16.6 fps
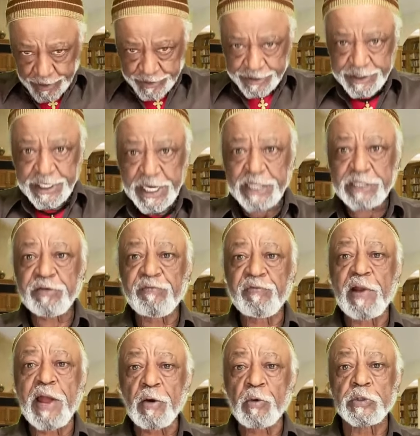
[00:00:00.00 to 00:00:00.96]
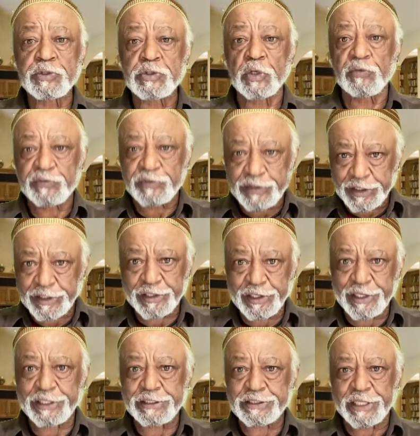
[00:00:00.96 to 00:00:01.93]
the native language of
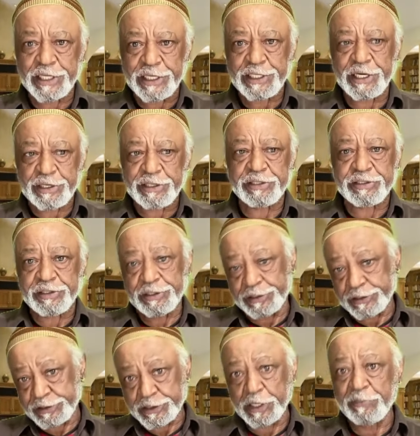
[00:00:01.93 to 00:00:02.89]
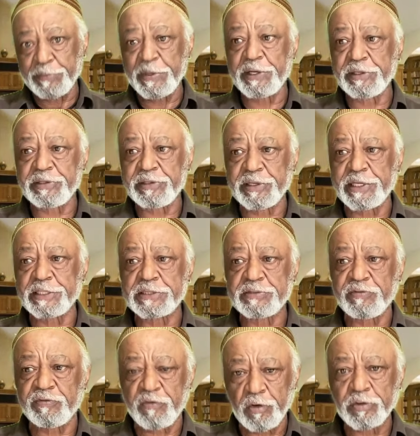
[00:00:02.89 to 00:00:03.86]
Tigrians and Eritreans, some Eritreans,
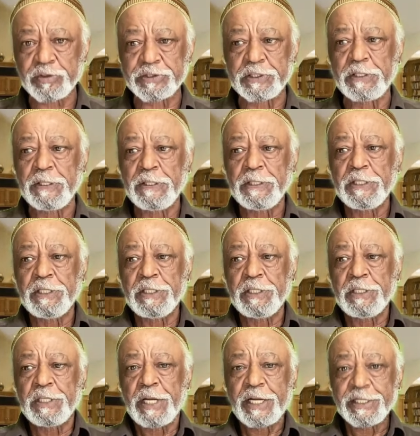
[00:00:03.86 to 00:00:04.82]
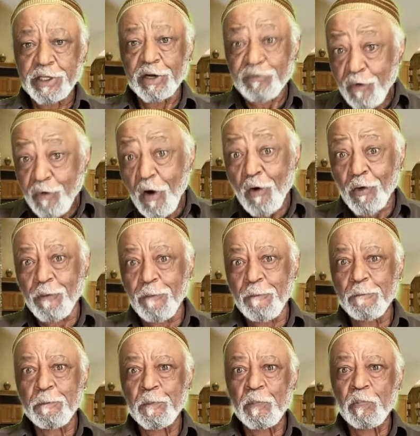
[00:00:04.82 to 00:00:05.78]
of course. And therefore,
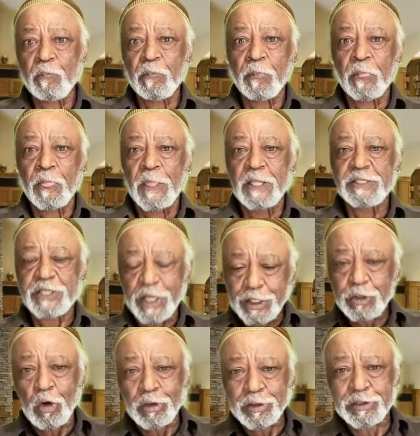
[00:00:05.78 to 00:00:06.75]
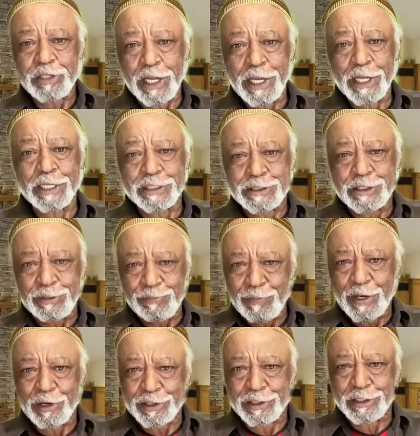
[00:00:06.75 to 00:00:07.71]
they don't think the
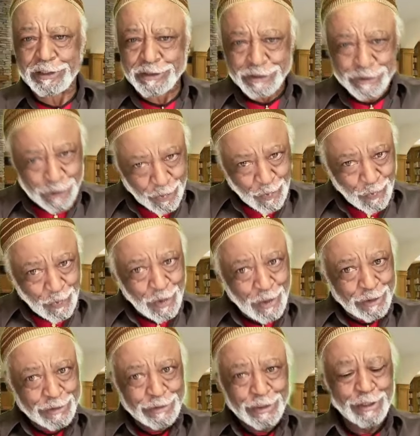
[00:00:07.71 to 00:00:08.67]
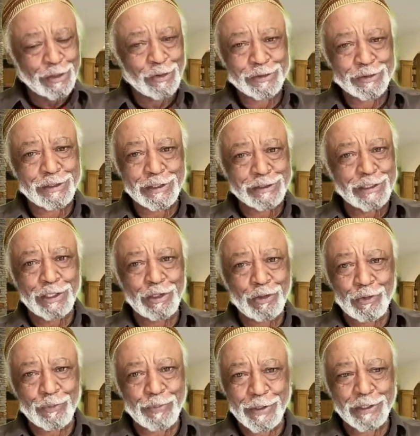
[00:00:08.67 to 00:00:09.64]
Americans know, they don't think the
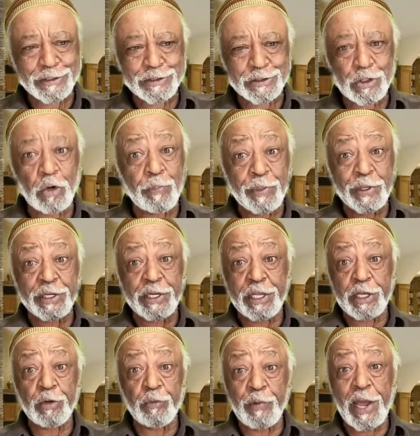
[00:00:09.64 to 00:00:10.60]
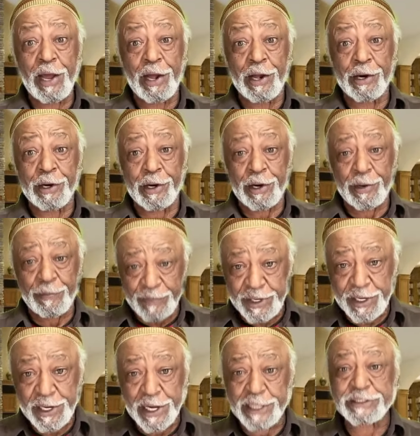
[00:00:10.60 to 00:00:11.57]
Europeans know, but here we are,
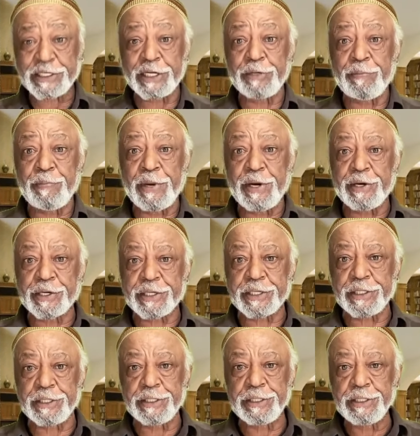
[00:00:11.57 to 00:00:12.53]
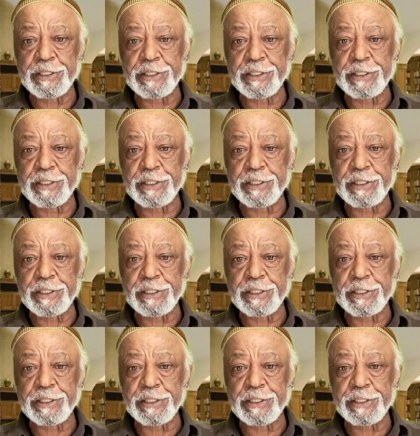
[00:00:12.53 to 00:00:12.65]
me as an American